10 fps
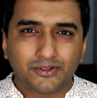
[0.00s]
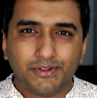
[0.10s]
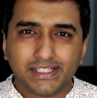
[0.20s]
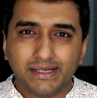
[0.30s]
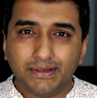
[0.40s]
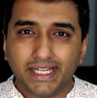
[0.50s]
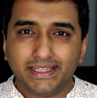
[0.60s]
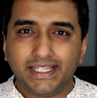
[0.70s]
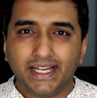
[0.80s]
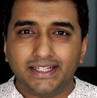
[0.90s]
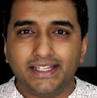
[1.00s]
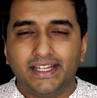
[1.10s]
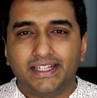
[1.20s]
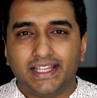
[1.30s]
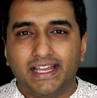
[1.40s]
For example, Etihad,
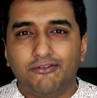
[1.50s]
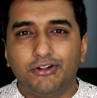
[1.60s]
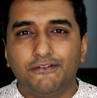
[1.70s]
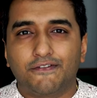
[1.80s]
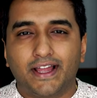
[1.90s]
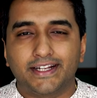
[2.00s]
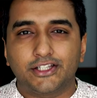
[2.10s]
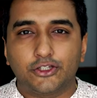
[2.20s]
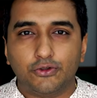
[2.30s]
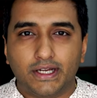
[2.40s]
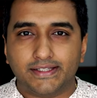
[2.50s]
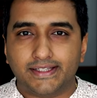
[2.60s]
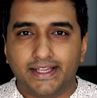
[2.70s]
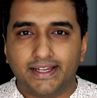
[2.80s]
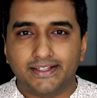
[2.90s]
they have only flights to
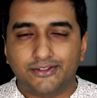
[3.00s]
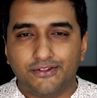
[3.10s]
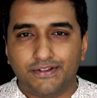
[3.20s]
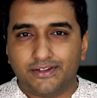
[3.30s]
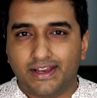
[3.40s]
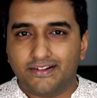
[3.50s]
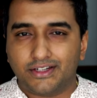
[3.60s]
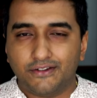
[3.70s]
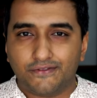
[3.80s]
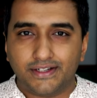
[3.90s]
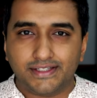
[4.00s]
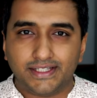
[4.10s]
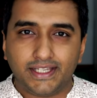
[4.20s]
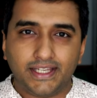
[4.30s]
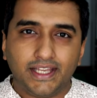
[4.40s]
Astana. So if you're traveling to a different
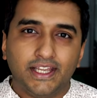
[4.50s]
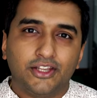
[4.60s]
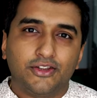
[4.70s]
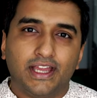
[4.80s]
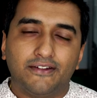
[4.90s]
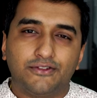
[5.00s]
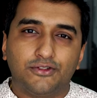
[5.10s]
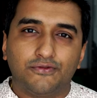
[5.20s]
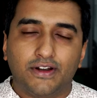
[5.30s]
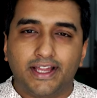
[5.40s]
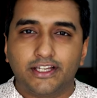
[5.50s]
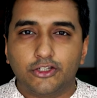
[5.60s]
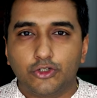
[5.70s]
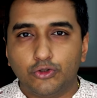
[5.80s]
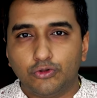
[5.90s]
city, you have to fly
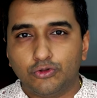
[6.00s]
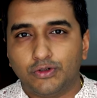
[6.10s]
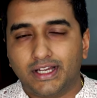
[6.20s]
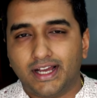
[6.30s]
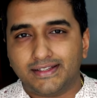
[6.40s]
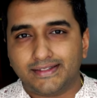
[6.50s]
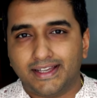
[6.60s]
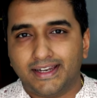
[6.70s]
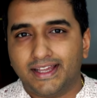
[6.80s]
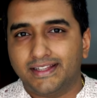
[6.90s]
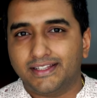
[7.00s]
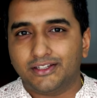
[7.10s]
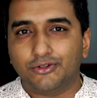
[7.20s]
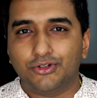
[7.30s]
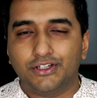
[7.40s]
to Astana and
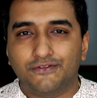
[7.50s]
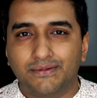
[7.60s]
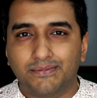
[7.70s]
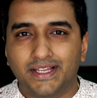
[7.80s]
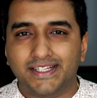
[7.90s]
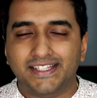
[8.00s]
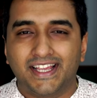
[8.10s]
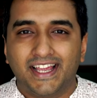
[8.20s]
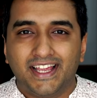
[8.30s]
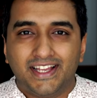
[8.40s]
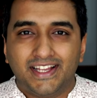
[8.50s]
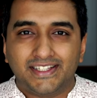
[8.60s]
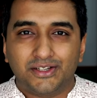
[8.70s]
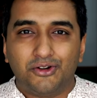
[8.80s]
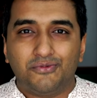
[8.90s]
then go a different place.
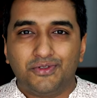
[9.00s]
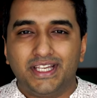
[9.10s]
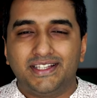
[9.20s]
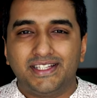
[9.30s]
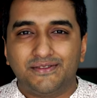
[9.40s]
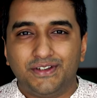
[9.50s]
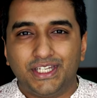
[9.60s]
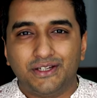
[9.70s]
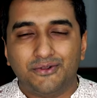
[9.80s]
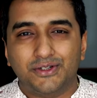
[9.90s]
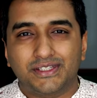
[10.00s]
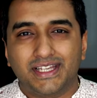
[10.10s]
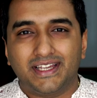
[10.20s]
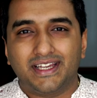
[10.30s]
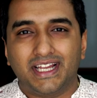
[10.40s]
So hopefully this video was
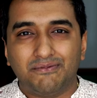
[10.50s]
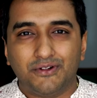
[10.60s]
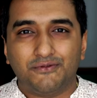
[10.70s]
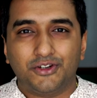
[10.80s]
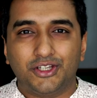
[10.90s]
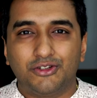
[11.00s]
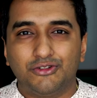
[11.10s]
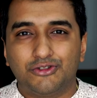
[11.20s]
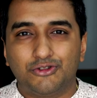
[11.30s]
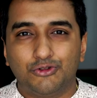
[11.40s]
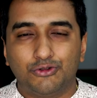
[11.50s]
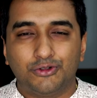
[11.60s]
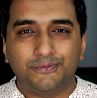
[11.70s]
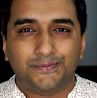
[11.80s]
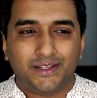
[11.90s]
helpful for you
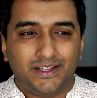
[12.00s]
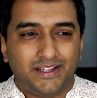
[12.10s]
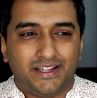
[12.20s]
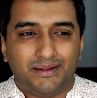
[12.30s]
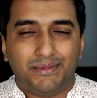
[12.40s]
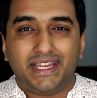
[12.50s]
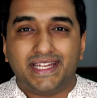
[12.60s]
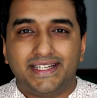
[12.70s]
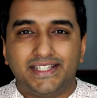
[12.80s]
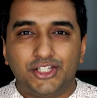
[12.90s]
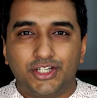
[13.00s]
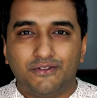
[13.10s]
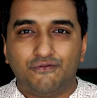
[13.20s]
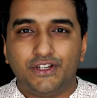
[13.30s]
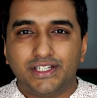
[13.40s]
to make a
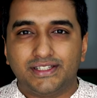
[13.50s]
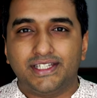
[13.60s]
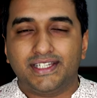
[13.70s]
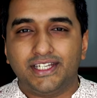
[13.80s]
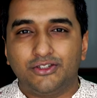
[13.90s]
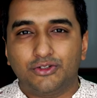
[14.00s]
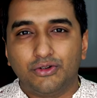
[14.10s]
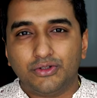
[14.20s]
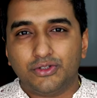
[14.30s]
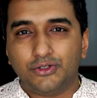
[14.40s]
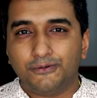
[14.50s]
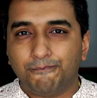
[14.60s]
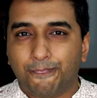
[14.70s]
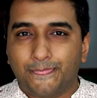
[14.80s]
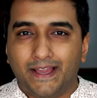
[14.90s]
decision which city to go
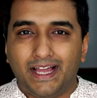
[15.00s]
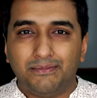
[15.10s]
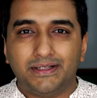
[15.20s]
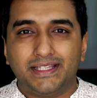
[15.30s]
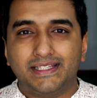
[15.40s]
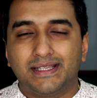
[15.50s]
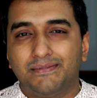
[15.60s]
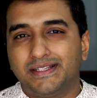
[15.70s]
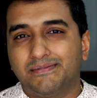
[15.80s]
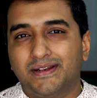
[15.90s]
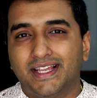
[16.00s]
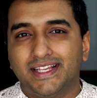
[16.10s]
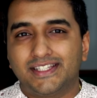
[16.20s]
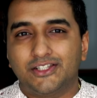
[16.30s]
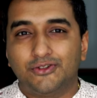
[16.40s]
to. Almaty is the best
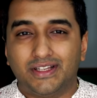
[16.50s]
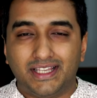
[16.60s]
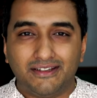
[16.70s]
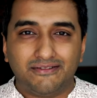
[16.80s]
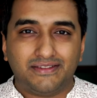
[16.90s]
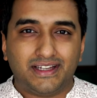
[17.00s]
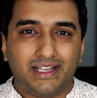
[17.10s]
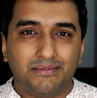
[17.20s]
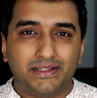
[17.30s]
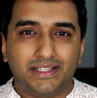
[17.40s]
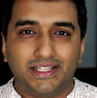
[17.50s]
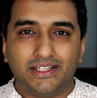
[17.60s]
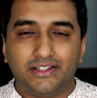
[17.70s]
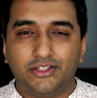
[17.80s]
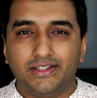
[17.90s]
place to live.
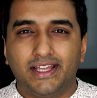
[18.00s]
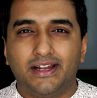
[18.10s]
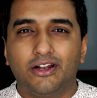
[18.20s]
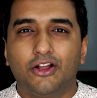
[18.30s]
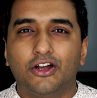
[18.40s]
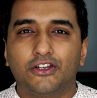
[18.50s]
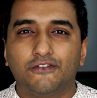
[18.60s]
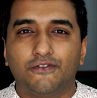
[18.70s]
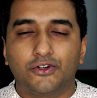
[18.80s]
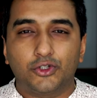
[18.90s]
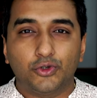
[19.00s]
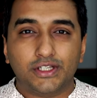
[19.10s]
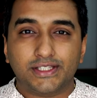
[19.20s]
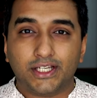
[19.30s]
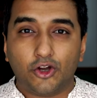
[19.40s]
Almaty, there are a lot of
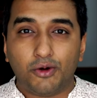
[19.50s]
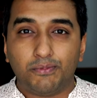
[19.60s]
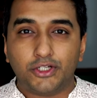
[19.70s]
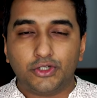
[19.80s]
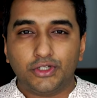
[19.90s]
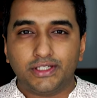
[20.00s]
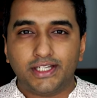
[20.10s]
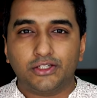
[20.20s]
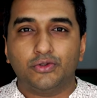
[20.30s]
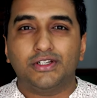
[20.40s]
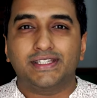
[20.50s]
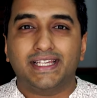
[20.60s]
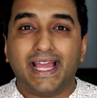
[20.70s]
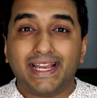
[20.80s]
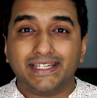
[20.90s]
touristic opportunities,
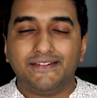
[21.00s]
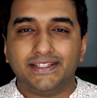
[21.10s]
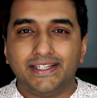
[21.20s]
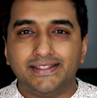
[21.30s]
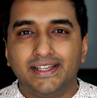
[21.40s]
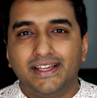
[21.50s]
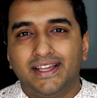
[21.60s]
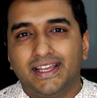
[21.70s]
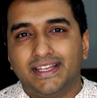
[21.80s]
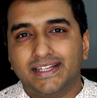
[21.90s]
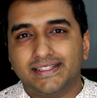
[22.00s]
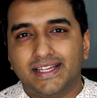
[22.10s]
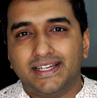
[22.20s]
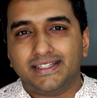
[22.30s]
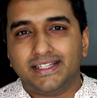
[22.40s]
touristic activities. In
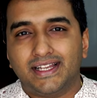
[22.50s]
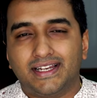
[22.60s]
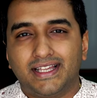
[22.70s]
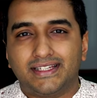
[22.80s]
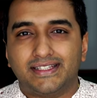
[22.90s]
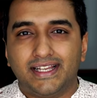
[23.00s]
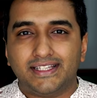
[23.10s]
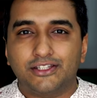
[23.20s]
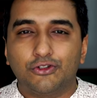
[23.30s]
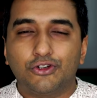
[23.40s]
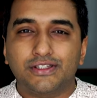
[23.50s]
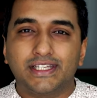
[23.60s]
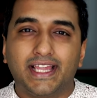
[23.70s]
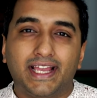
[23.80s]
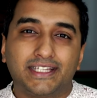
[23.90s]
Astana, there are less
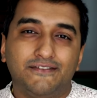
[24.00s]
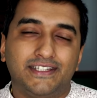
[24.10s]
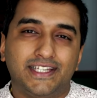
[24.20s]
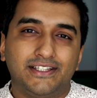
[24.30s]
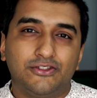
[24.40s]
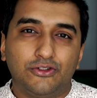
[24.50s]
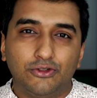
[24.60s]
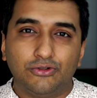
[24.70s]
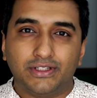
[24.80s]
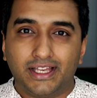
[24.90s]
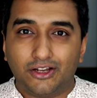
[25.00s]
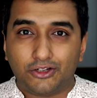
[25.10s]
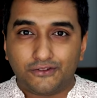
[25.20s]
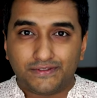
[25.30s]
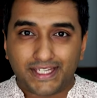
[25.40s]
touristic activities to do. There are a
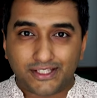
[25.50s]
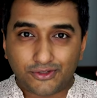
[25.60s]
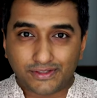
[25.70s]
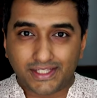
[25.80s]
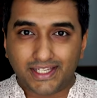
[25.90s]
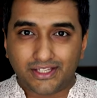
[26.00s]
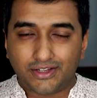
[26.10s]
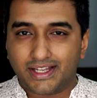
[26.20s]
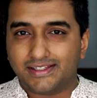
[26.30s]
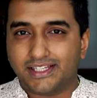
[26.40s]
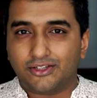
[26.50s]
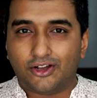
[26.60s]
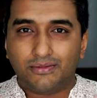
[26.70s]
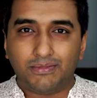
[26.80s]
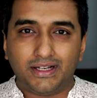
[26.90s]
lot of things to see. You can see
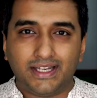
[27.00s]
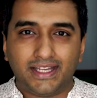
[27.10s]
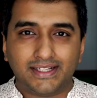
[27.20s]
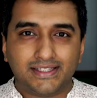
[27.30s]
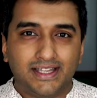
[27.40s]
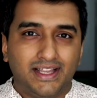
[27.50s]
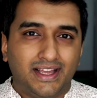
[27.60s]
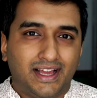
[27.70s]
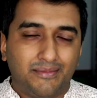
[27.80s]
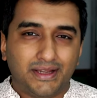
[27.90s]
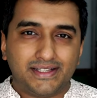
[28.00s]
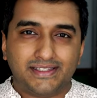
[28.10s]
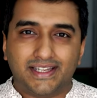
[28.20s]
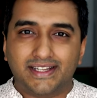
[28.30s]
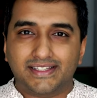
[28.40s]
tall buildings,
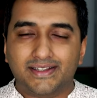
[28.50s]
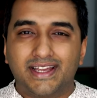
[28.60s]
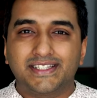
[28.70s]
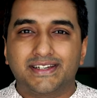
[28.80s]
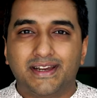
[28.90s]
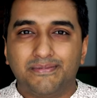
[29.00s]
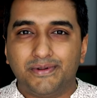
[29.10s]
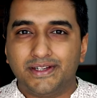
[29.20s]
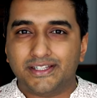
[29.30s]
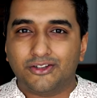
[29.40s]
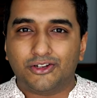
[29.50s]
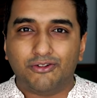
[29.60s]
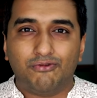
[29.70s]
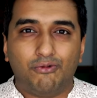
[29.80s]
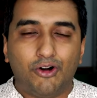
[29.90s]
amazing skyscrapers, a lot
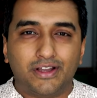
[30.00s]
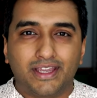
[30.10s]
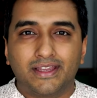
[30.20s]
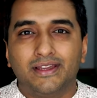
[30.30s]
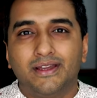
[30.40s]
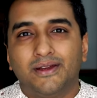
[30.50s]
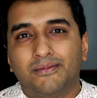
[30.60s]
of walking.